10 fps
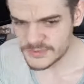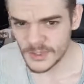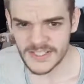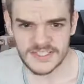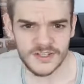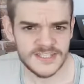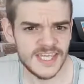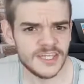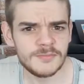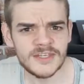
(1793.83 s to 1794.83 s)
it's kind of
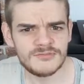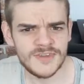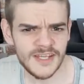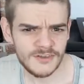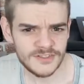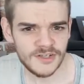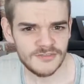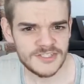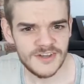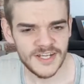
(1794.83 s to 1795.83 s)
taken me a really long time
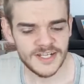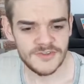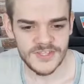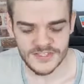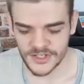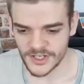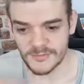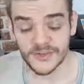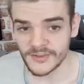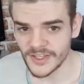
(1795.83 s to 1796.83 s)
to start, and everything's kind of
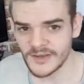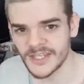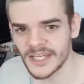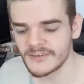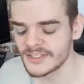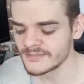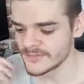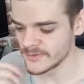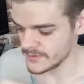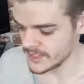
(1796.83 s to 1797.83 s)
muddled up now
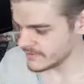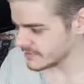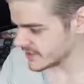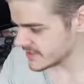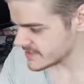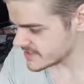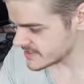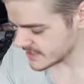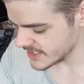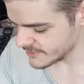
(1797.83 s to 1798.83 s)
and all over the place,
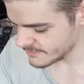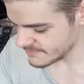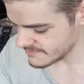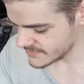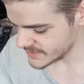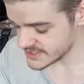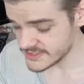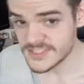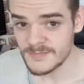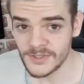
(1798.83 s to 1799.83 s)
because I
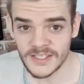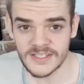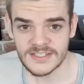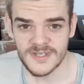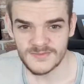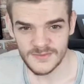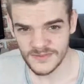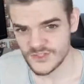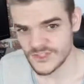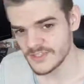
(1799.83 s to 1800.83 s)
was simply expecting people
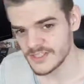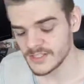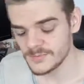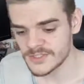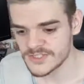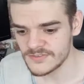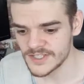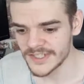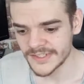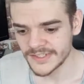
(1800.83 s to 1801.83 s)
to tune in a little bit sooner.